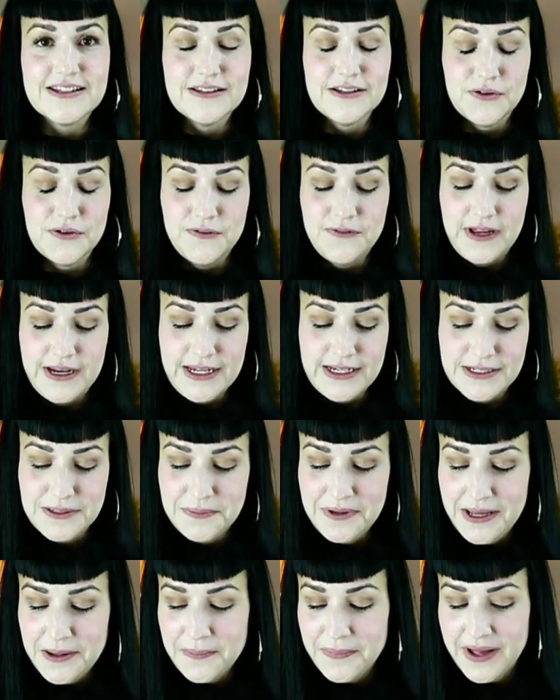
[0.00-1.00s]
little funny to
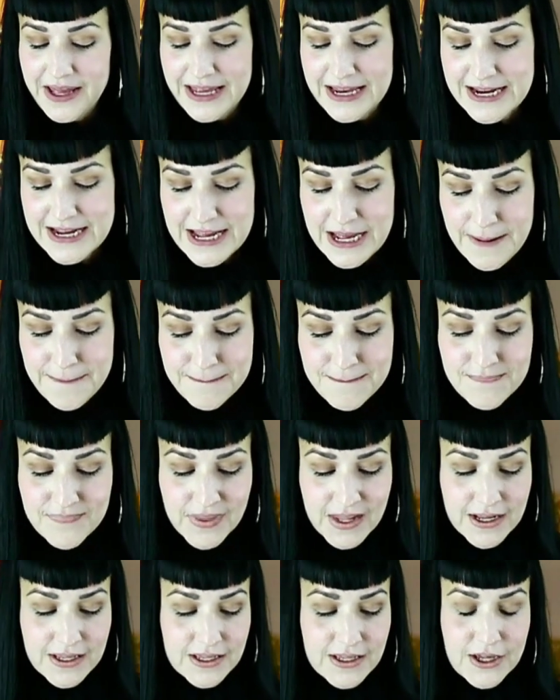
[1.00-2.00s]
me, but
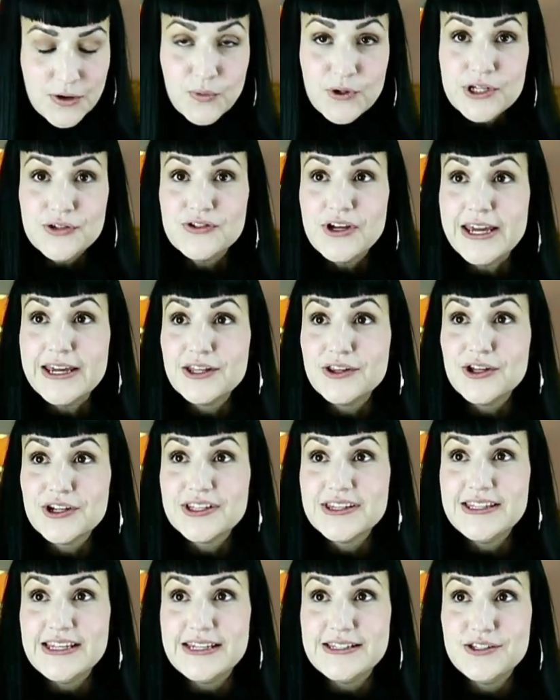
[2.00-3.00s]
when you take a look
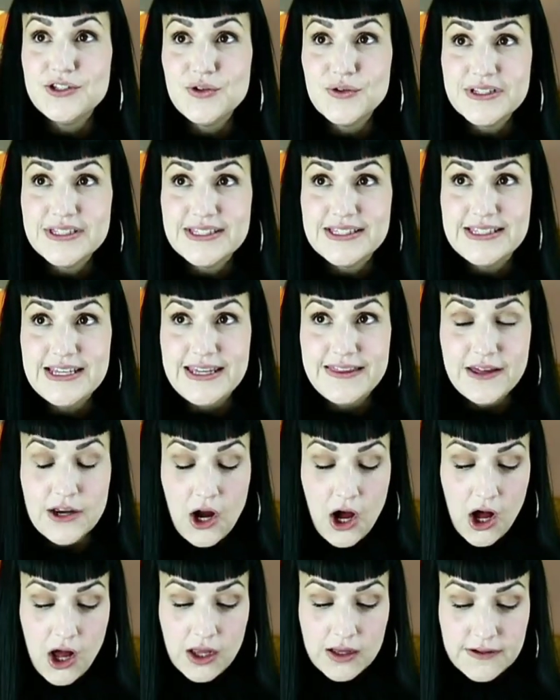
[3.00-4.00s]
at these, you can see that
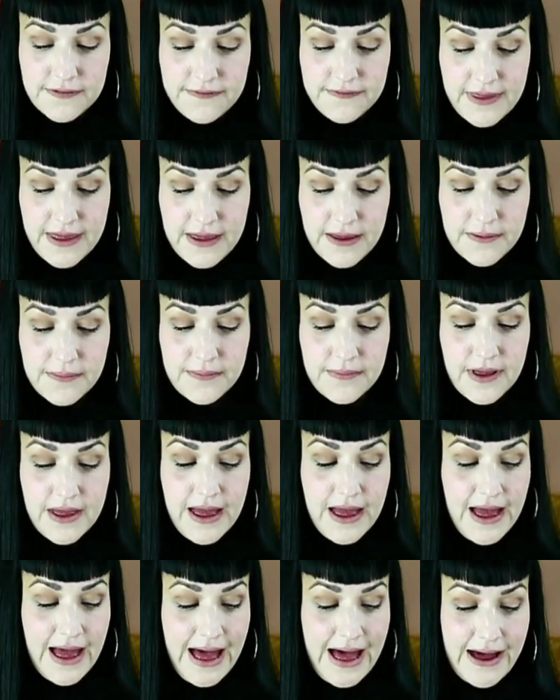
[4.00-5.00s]
all of them
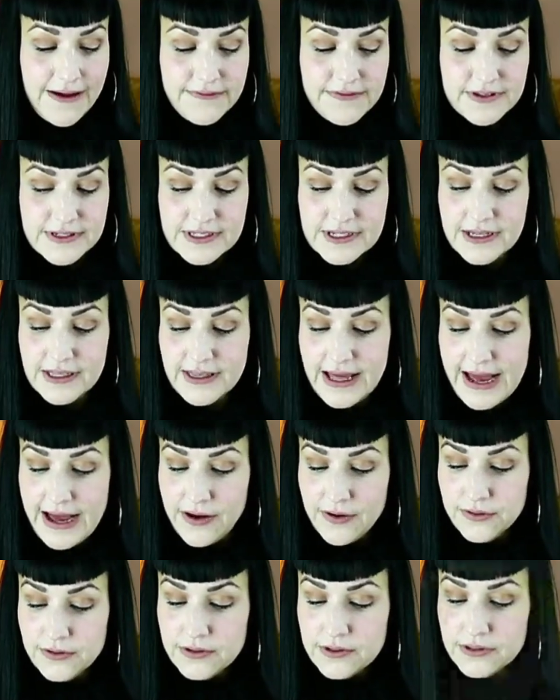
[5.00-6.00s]
have this
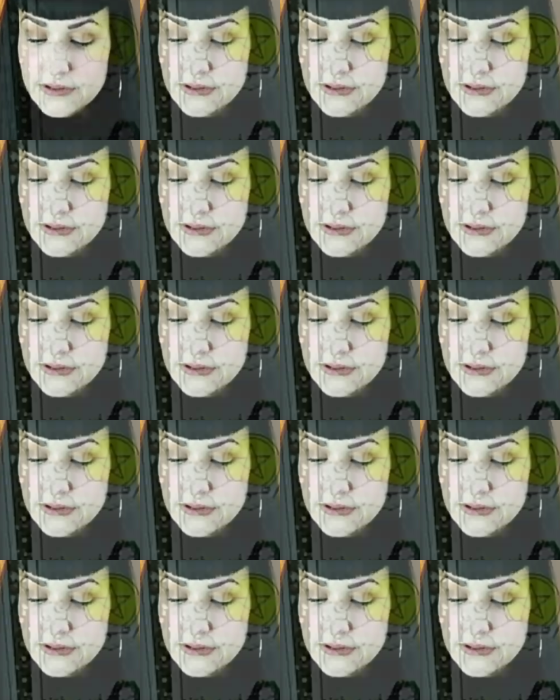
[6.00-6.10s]
cloud